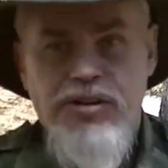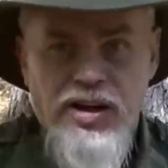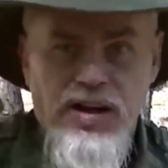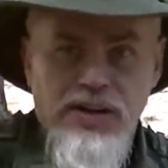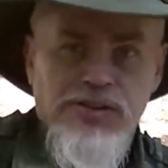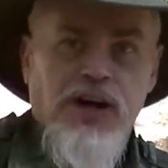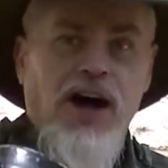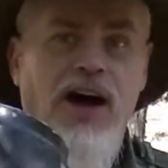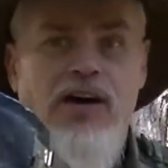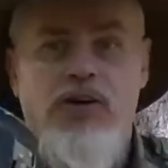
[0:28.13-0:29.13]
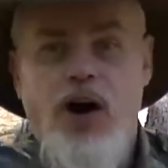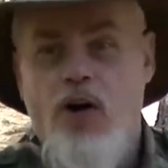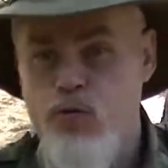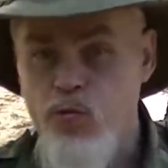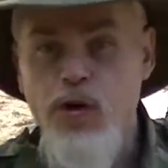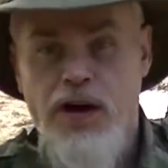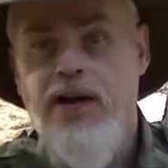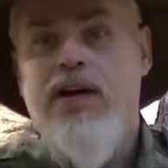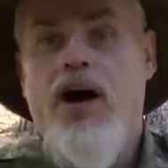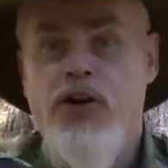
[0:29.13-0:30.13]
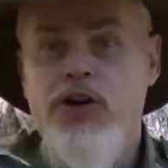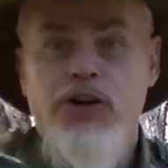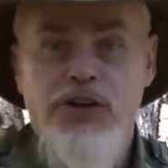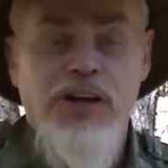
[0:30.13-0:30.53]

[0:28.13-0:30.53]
sets are really a good